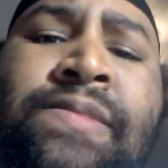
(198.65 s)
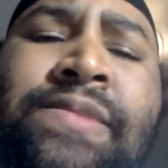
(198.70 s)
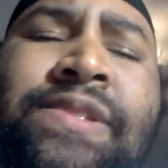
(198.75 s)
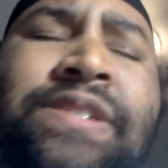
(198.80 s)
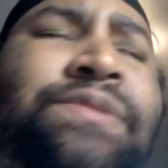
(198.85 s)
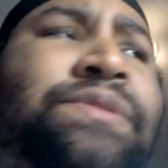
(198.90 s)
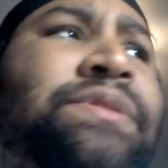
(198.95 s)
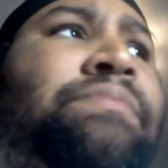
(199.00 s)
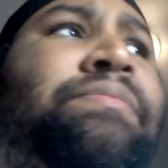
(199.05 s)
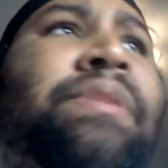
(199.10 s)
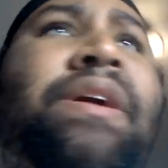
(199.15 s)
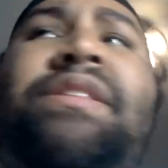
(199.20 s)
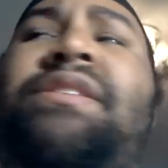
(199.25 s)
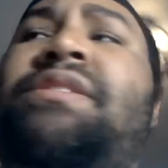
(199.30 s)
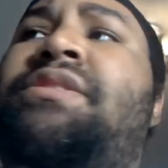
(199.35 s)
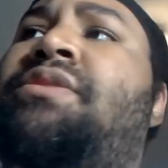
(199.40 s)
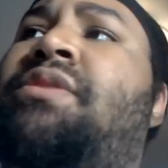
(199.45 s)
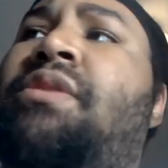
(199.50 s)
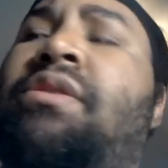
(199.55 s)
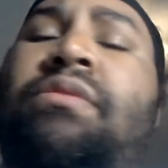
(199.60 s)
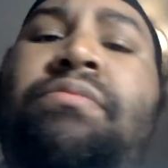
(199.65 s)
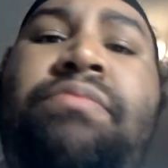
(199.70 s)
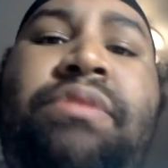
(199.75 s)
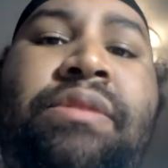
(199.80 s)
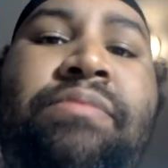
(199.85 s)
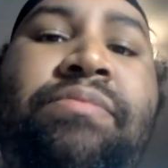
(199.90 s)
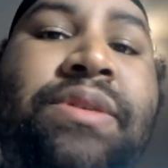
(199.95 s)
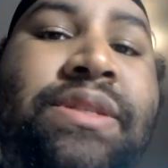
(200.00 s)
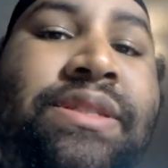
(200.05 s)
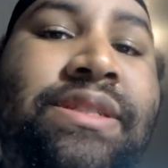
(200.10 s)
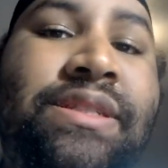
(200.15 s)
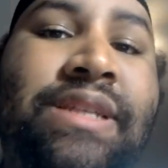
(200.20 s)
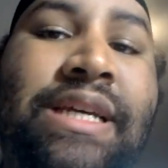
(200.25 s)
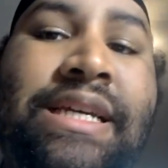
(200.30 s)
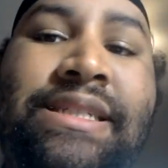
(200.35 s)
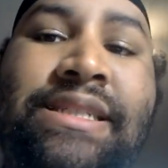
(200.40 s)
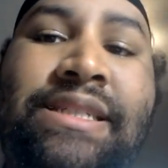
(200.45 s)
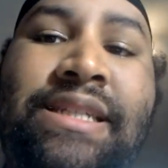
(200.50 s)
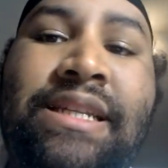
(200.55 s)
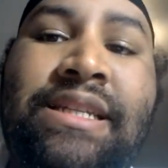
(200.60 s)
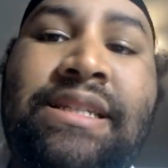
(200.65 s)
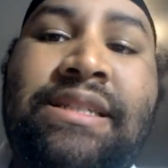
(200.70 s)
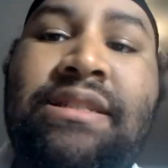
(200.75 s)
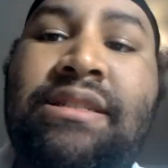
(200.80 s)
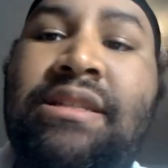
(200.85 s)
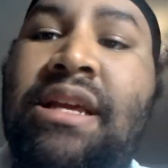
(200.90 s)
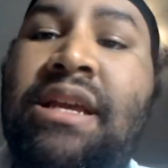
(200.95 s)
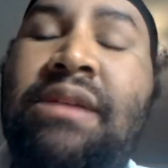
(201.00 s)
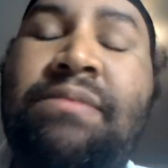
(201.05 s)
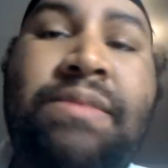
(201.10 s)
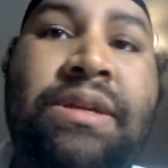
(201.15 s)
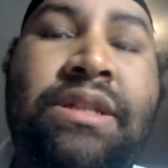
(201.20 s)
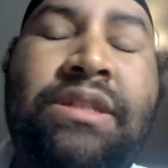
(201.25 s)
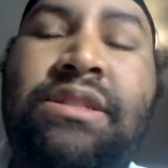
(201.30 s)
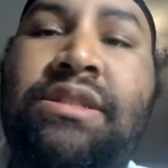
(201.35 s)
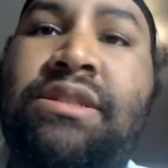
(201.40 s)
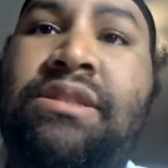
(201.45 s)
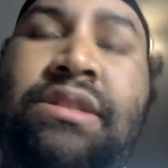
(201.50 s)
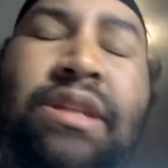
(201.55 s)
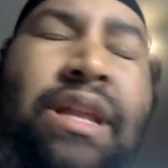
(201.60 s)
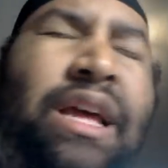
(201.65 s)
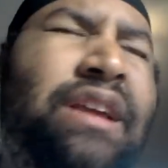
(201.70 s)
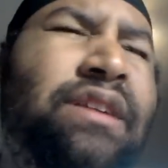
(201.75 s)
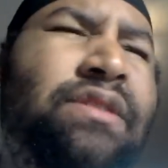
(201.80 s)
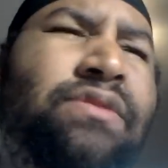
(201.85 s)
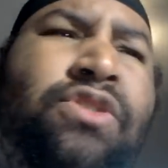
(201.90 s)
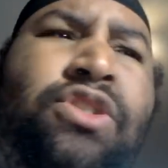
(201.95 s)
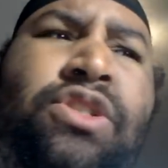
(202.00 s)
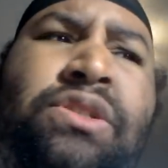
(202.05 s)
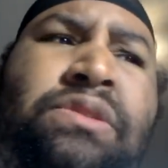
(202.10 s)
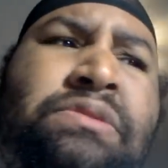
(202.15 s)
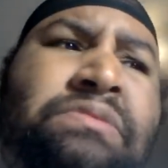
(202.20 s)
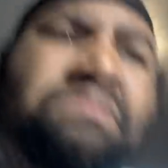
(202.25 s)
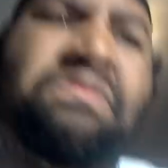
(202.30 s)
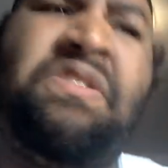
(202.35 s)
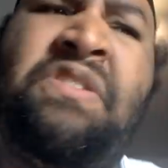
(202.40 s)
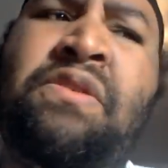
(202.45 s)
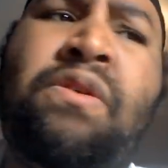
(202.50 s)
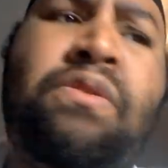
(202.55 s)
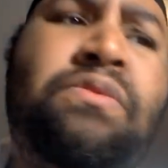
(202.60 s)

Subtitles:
it was about this girl being possessed and this demon just like, why